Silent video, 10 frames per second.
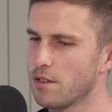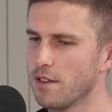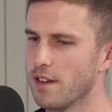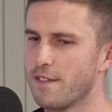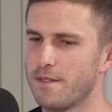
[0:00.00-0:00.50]

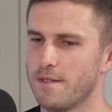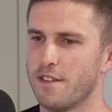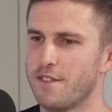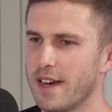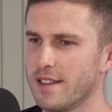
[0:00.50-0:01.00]

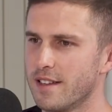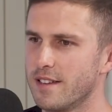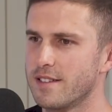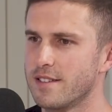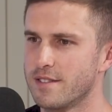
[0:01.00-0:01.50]
I found
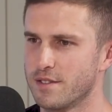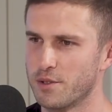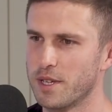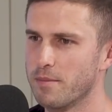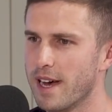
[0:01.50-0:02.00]
that
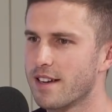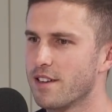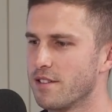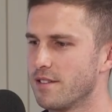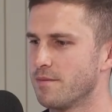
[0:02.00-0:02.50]
looking back,
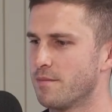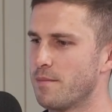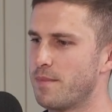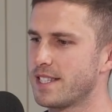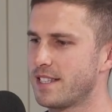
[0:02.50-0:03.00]

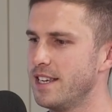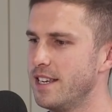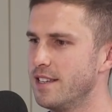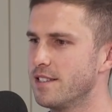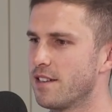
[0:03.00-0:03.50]
my best
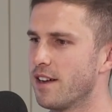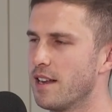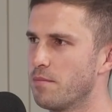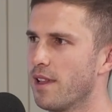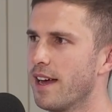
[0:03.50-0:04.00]
years that I
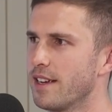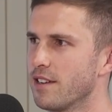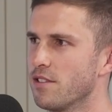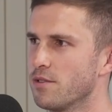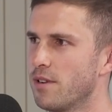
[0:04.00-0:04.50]
had playing,
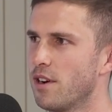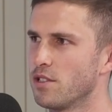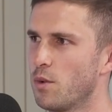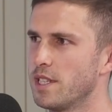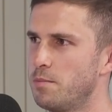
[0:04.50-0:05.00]
I
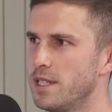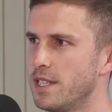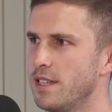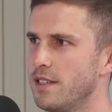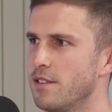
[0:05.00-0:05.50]
was always
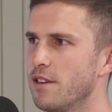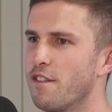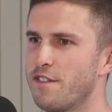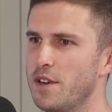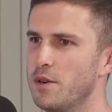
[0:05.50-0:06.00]
busy
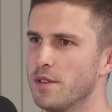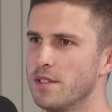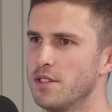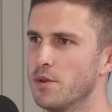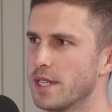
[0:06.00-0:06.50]
off field
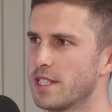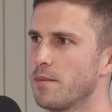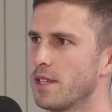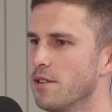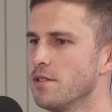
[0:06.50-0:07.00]
and doing
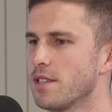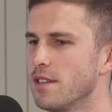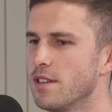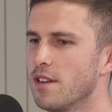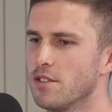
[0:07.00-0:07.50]
something else.
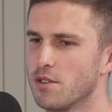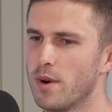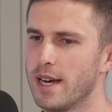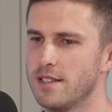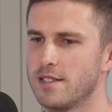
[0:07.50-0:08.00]
And I was
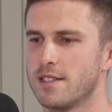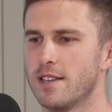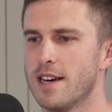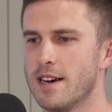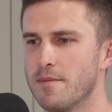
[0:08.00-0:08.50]

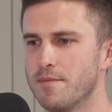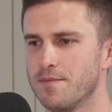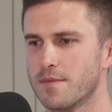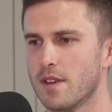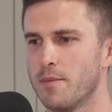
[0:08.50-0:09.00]
always,
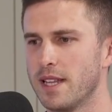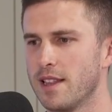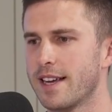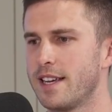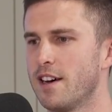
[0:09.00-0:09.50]
I've
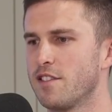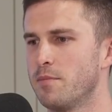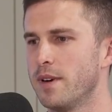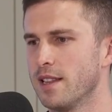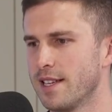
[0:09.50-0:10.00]
been lucky enough
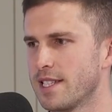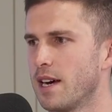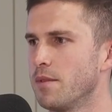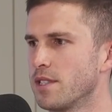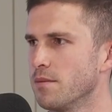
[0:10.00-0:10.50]
to be linked
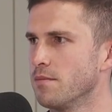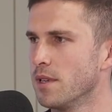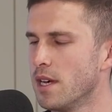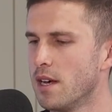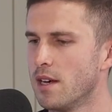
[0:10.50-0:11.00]
up with some